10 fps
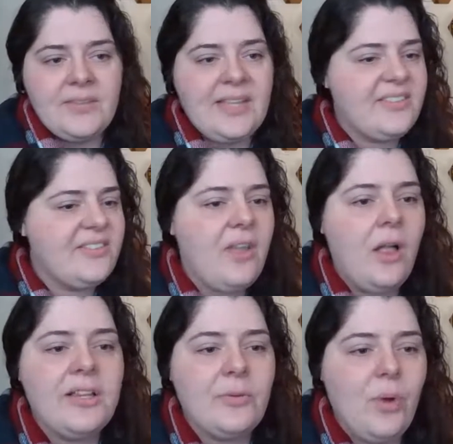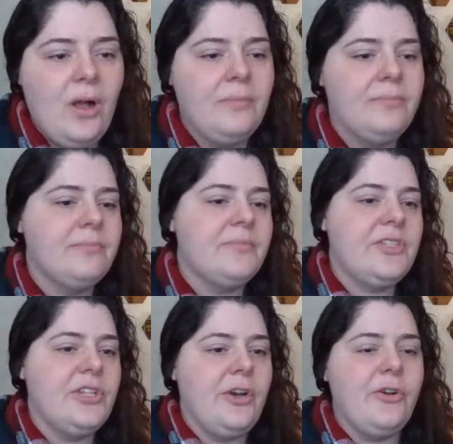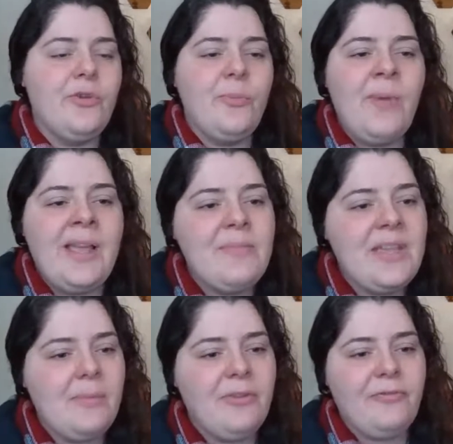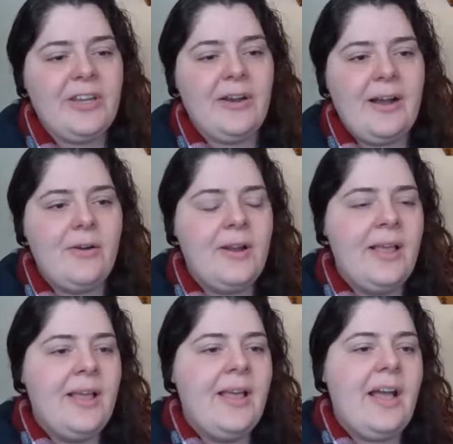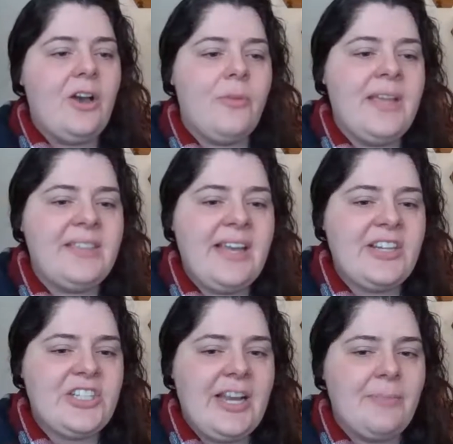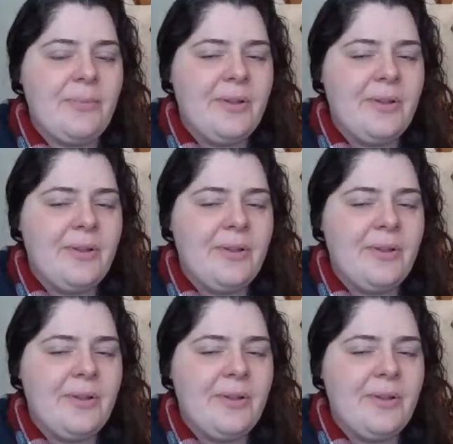That's a solid wall. You know, you might be able to figure out how to make that shape.